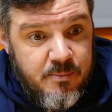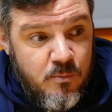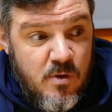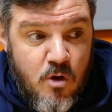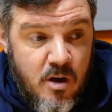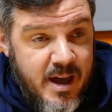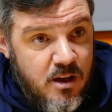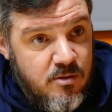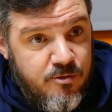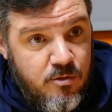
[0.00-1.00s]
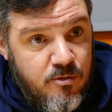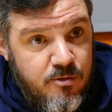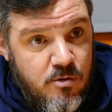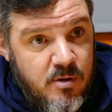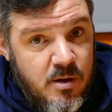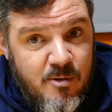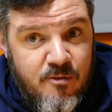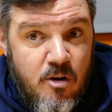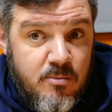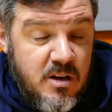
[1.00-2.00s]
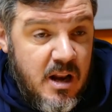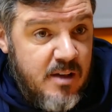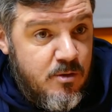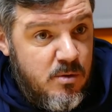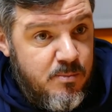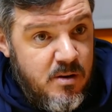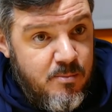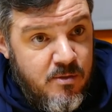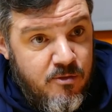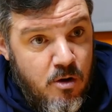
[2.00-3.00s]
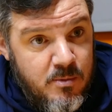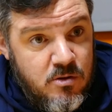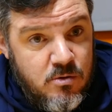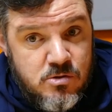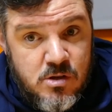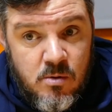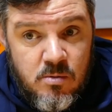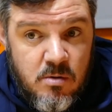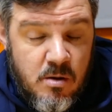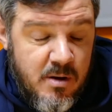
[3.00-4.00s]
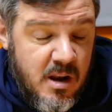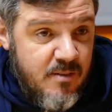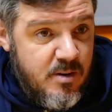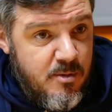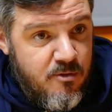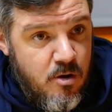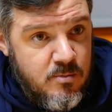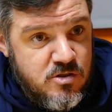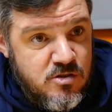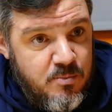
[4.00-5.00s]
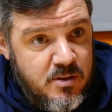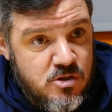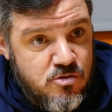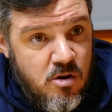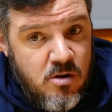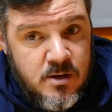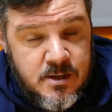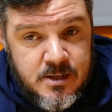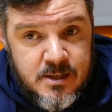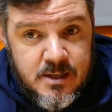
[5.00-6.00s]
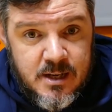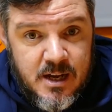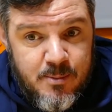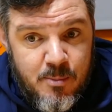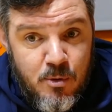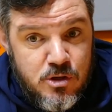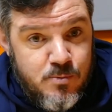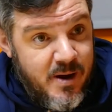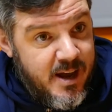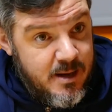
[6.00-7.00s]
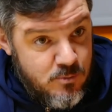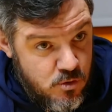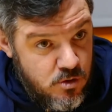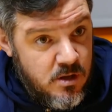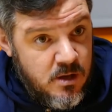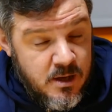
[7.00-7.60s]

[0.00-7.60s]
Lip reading: We've got to get on the front foot and perform to the level we've been performing to. So our level of performances have been strong. Our points per game's good.